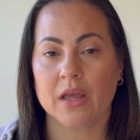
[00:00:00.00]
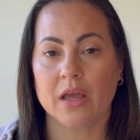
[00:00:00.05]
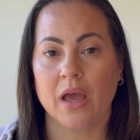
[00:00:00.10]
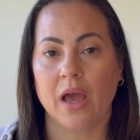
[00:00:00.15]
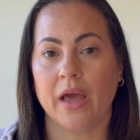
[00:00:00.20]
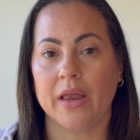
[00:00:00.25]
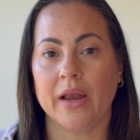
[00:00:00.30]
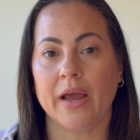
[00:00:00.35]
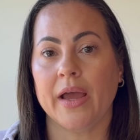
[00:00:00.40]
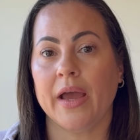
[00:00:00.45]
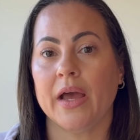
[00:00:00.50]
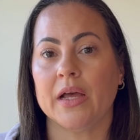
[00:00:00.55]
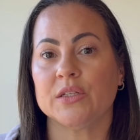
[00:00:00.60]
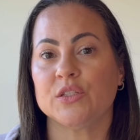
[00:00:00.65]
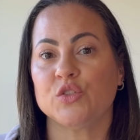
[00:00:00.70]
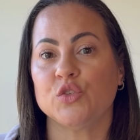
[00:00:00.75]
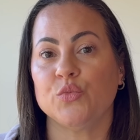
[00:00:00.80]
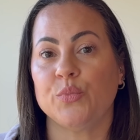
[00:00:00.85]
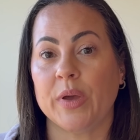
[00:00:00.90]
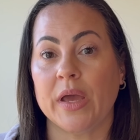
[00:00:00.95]
and I had
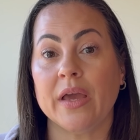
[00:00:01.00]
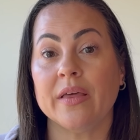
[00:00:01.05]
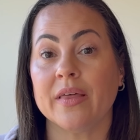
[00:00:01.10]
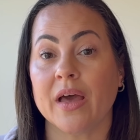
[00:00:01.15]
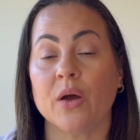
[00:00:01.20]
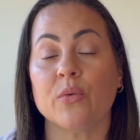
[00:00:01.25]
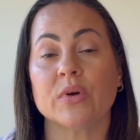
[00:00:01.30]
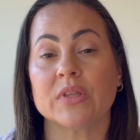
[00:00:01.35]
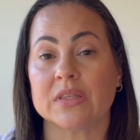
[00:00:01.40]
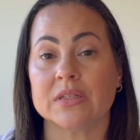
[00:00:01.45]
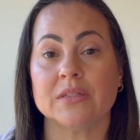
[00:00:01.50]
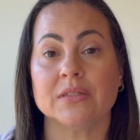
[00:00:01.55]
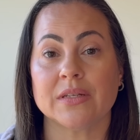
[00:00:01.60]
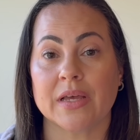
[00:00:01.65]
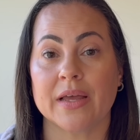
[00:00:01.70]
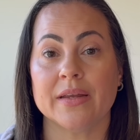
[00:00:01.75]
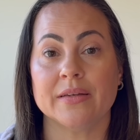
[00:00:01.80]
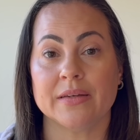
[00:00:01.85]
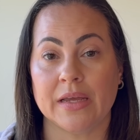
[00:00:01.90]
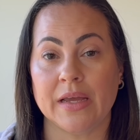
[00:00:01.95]
to pay that within
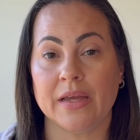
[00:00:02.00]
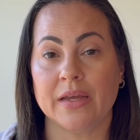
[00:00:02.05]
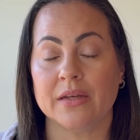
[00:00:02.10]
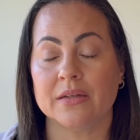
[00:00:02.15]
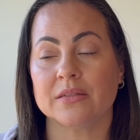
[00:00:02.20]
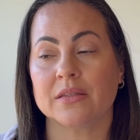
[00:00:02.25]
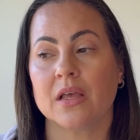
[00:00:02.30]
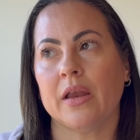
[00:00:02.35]
10 days.